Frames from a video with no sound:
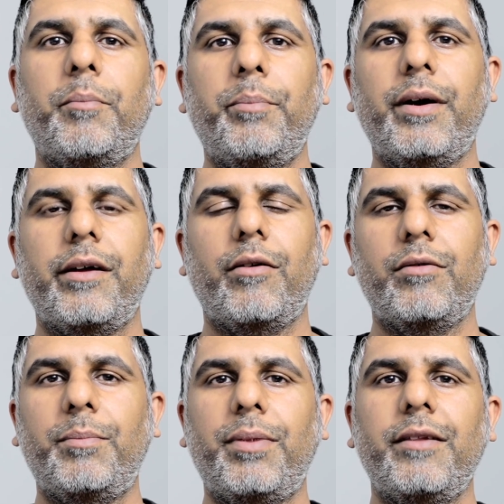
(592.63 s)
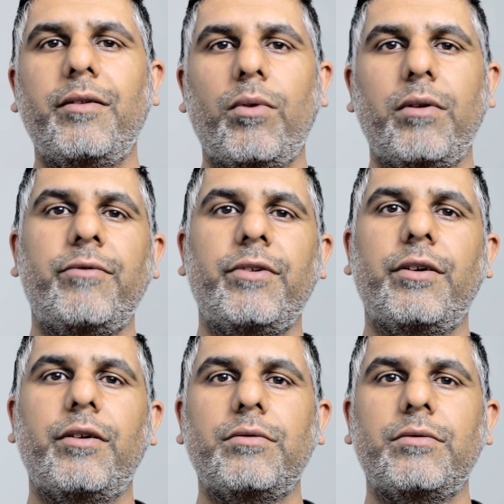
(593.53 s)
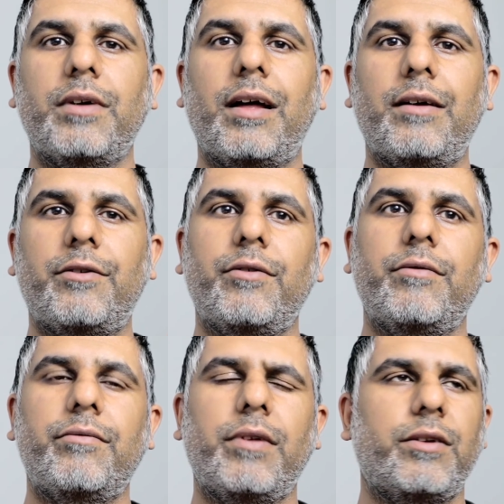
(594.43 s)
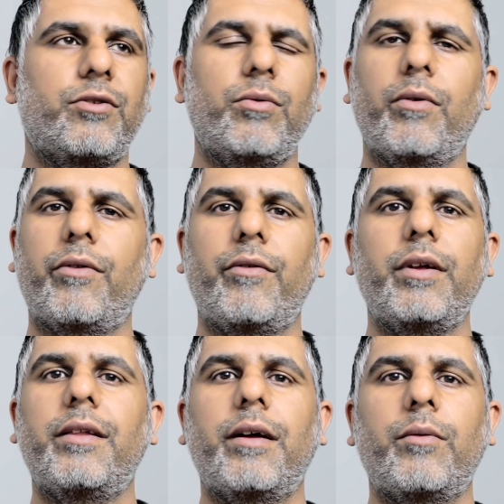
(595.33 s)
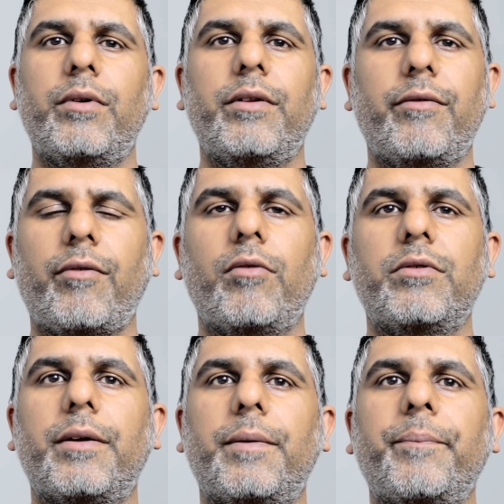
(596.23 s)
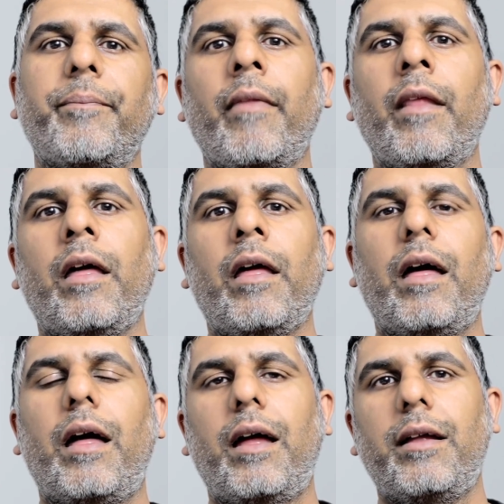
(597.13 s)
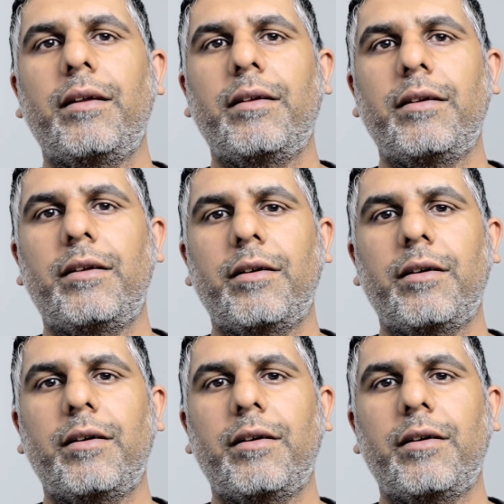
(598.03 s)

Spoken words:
but it only played the one video out of like 2 or 3 that were in the folder, and